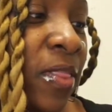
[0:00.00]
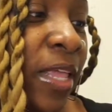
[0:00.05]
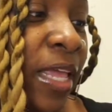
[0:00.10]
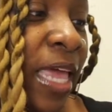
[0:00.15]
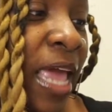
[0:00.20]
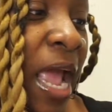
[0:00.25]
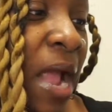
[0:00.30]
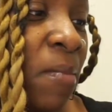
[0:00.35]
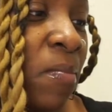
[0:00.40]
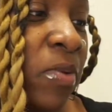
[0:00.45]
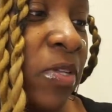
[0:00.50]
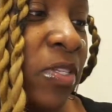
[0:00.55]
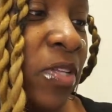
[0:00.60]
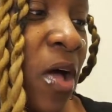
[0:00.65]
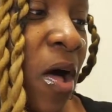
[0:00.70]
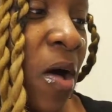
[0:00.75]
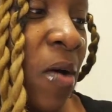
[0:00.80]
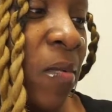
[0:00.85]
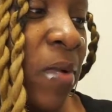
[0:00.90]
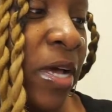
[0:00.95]
the camera's
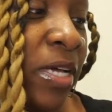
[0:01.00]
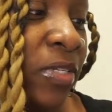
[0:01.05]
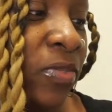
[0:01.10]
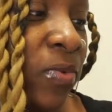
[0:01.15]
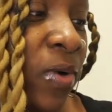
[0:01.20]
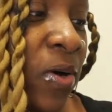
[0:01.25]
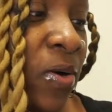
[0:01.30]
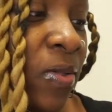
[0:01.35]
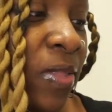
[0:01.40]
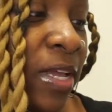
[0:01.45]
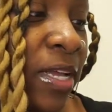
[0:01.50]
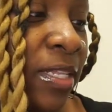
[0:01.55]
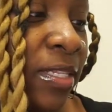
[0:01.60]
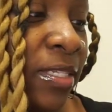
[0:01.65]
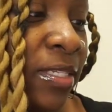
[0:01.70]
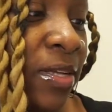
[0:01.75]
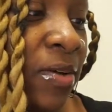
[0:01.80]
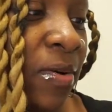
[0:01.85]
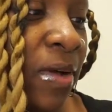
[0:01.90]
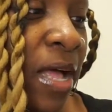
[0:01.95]
always rolling,
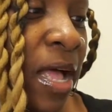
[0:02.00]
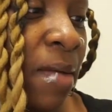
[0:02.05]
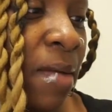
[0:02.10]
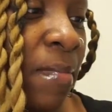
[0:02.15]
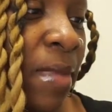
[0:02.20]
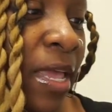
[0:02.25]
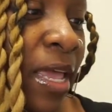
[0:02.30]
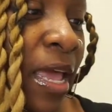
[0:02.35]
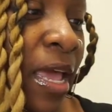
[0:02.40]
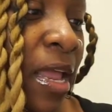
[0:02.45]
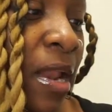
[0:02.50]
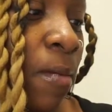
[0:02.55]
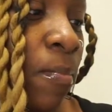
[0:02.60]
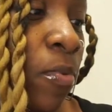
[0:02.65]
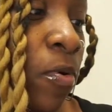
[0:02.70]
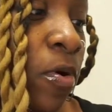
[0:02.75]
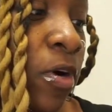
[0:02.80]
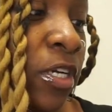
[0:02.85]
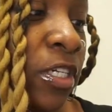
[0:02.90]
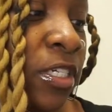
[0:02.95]
so come and get a
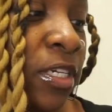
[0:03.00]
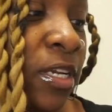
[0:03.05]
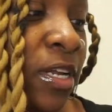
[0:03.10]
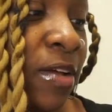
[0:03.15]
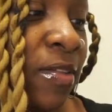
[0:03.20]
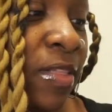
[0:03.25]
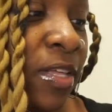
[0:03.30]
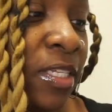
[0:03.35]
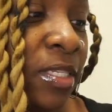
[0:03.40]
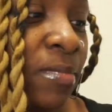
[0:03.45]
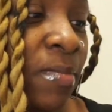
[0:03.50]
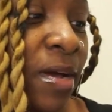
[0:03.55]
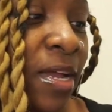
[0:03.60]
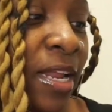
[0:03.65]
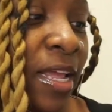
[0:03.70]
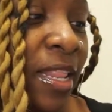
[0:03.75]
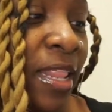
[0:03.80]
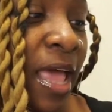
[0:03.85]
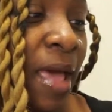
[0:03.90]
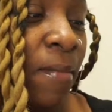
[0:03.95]
portion of this
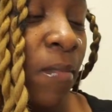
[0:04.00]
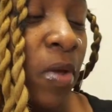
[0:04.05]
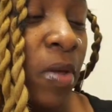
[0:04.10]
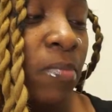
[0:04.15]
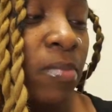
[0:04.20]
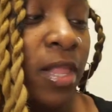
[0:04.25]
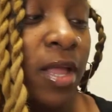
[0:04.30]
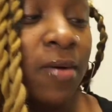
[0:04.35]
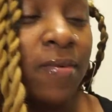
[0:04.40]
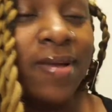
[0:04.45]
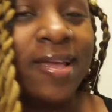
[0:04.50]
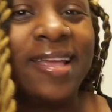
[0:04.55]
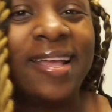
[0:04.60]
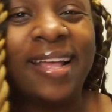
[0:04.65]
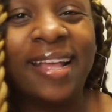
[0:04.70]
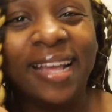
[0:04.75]
money that we blowing.